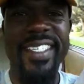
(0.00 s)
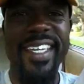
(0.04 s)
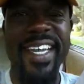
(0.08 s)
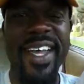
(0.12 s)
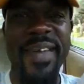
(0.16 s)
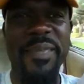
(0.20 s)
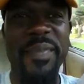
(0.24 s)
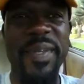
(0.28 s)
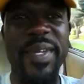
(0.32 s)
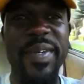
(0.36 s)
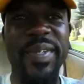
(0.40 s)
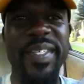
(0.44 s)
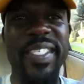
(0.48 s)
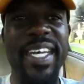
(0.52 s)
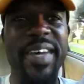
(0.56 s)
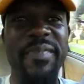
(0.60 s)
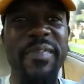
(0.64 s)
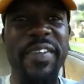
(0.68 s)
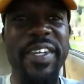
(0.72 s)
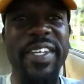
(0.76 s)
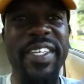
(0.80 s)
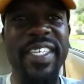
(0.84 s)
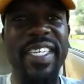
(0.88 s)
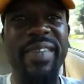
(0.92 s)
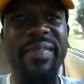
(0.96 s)
w
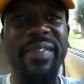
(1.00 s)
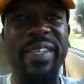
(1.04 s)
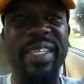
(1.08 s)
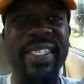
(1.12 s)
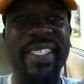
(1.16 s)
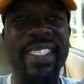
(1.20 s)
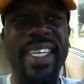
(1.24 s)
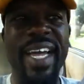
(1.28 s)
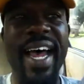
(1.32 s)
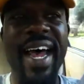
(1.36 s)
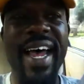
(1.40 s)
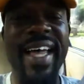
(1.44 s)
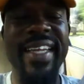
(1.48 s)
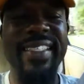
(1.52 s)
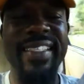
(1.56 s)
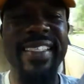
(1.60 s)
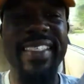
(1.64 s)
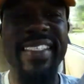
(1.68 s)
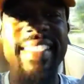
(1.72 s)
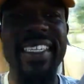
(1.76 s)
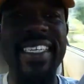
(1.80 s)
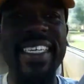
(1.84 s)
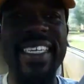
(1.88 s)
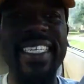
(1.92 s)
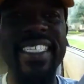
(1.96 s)
w w dot
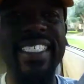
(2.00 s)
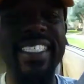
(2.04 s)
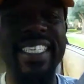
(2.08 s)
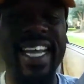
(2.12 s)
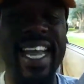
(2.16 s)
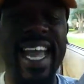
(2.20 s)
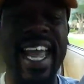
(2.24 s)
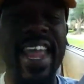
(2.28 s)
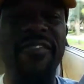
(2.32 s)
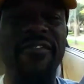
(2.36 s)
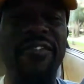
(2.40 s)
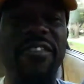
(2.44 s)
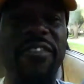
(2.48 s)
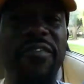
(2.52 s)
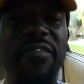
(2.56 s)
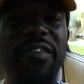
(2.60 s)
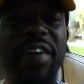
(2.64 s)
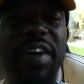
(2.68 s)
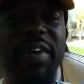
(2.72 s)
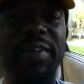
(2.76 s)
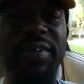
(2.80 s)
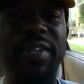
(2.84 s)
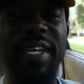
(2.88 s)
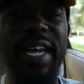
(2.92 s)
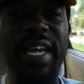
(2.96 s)
niche dash
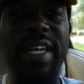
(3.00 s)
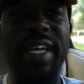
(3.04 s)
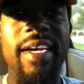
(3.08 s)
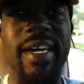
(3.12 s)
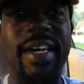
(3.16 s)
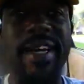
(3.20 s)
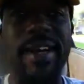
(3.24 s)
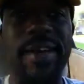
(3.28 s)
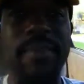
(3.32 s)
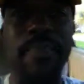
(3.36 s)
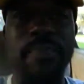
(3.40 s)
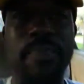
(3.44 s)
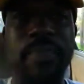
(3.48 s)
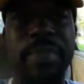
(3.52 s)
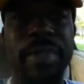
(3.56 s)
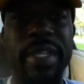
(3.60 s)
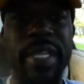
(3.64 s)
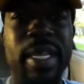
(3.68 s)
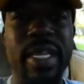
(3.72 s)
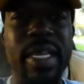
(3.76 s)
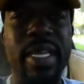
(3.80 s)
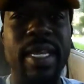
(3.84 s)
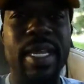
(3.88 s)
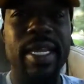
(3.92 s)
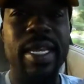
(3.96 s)
funnel dot
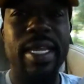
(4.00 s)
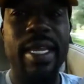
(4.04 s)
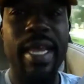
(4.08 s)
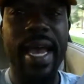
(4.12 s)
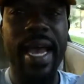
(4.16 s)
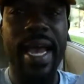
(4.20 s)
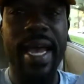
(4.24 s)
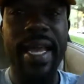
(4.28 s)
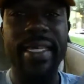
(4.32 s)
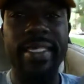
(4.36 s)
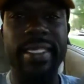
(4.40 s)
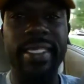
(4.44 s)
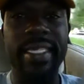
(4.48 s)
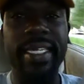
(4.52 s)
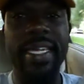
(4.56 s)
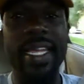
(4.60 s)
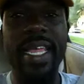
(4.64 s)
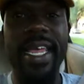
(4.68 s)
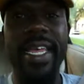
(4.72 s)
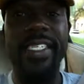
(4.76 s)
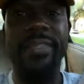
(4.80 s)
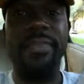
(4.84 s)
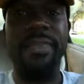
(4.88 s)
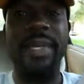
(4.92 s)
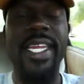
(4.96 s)
com. Guys, it
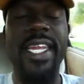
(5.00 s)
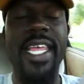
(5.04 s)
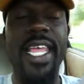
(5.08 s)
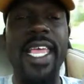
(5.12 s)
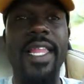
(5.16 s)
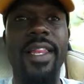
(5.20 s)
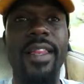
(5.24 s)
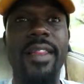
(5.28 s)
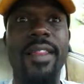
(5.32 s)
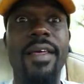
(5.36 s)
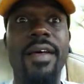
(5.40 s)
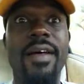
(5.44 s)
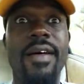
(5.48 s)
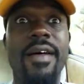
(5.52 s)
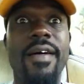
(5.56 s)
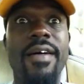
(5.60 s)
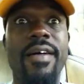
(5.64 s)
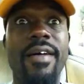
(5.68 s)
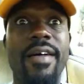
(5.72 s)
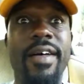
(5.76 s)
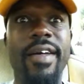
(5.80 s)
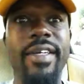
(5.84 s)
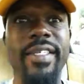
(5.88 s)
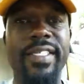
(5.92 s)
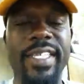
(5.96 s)
has been a
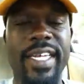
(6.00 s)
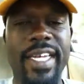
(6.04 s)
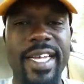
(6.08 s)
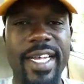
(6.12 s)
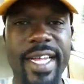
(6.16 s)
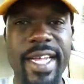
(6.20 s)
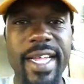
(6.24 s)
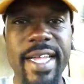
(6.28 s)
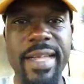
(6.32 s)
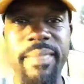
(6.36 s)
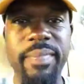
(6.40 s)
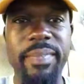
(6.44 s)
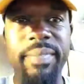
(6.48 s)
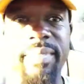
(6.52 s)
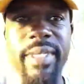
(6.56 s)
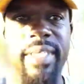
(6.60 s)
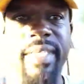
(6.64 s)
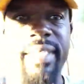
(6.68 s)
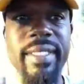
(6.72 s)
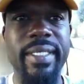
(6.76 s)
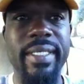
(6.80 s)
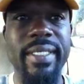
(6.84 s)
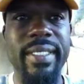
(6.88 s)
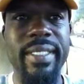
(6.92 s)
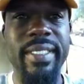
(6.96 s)
long
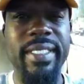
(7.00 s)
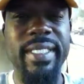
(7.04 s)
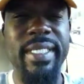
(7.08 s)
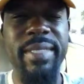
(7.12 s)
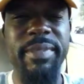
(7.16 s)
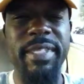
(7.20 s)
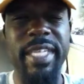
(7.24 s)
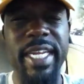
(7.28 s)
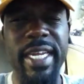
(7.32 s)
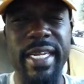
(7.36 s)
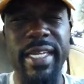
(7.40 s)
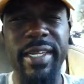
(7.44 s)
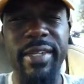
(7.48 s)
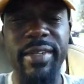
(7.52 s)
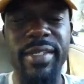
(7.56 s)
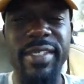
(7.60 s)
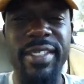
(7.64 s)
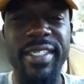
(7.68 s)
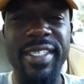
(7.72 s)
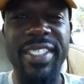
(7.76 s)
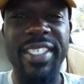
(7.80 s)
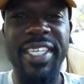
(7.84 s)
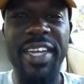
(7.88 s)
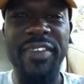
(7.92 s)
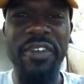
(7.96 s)
time, seems like
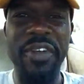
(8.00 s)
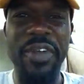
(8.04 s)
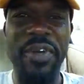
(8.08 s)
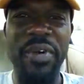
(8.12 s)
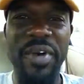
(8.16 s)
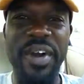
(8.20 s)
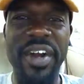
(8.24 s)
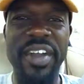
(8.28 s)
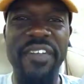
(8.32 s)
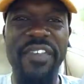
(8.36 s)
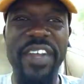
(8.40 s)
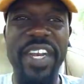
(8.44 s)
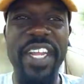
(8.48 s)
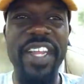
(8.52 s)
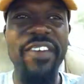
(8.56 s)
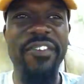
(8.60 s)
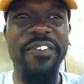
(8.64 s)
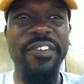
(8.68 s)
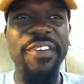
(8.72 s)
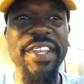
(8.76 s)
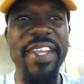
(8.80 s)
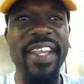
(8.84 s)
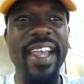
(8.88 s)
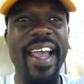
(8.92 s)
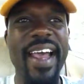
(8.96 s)
it, since I recorded a video
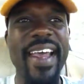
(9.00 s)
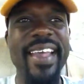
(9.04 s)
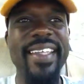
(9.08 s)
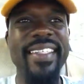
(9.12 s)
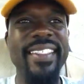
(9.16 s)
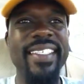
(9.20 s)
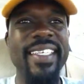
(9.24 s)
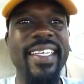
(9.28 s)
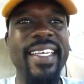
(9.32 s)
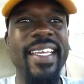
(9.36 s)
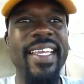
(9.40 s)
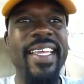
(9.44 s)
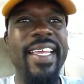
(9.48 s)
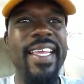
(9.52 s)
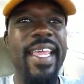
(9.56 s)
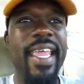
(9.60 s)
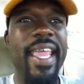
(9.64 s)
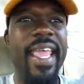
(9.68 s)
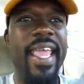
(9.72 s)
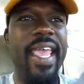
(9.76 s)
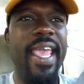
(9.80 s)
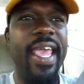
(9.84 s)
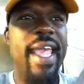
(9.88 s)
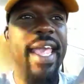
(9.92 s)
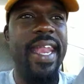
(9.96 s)
for you guys.
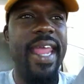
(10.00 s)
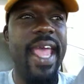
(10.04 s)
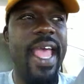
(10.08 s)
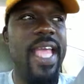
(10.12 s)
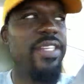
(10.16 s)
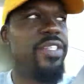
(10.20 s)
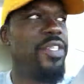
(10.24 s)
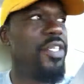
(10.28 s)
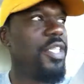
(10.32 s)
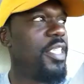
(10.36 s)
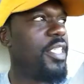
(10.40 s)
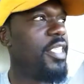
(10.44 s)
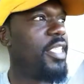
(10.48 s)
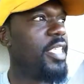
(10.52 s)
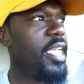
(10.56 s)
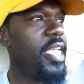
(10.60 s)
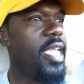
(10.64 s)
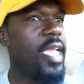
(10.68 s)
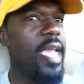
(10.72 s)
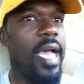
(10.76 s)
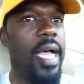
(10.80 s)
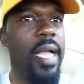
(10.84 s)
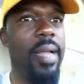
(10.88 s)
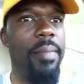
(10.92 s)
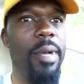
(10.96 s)
And as you can
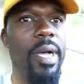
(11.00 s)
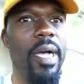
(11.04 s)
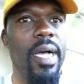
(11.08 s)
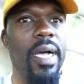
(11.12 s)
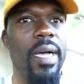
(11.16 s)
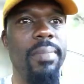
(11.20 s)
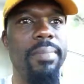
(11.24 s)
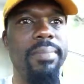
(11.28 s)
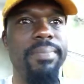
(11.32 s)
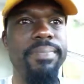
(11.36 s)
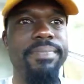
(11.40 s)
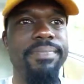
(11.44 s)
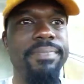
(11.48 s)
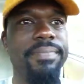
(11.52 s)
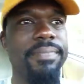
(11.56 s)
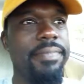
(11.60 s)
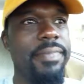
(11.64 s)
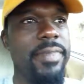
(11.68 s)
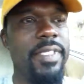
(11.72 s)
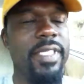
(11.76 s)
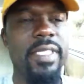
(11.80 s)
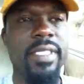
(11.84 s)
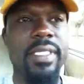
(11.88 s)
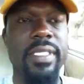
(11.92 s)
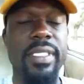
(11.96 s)
see, I'm
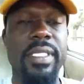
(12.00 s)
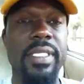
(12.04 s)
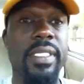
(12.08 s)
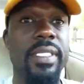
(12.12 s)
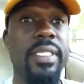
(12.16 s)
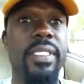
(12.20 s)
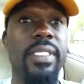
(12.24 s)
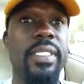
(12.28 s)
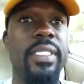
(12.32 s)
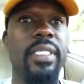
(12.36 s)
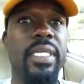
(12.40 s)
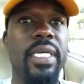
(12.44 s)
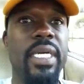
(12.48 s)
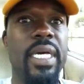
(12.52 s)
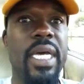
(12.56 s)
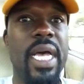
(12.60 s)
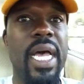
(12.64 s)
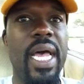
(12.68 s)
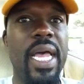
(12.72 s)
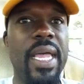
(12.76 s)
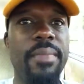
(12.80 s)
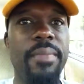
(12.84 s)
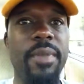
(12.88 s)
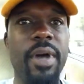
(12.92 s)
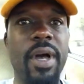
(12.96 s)
um,
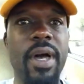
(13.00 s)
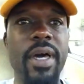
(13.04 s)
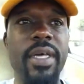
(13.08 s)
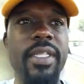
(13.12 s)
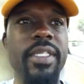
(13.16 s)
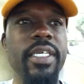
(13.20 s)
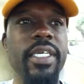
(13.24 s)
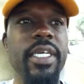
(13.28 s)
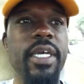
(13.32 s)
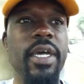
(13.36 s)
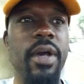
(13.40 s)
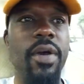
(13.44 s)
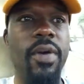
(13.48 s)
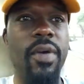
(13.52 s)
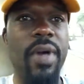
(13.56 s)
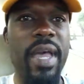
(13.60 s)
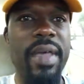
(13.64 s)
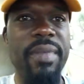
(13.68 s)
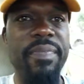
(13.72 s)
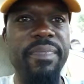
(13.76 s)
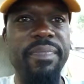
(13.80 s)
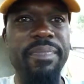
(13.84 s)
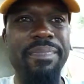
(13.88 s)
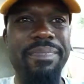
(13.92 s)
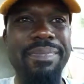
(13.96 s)
I'm on the go.
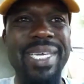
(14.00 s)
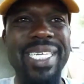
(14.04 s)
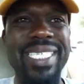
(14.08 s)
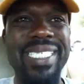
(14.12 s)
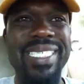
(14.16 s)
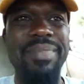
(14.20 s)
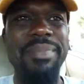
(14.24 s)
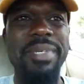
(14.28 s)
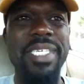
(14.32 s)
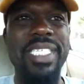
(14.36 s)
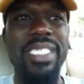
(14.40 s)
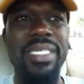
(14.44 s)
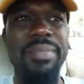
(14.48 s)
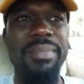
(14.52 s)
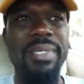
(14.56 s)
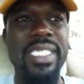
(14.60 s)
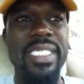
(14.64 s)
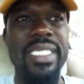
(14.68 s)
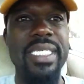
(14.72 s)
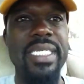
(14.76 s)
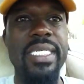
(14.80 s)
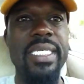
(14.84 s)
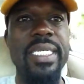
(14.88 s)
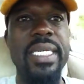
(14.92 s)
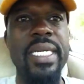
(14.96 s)
I'm busy, busy,
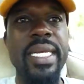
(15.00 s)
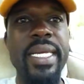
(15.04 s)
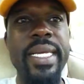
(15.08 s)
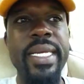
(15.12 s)
busy.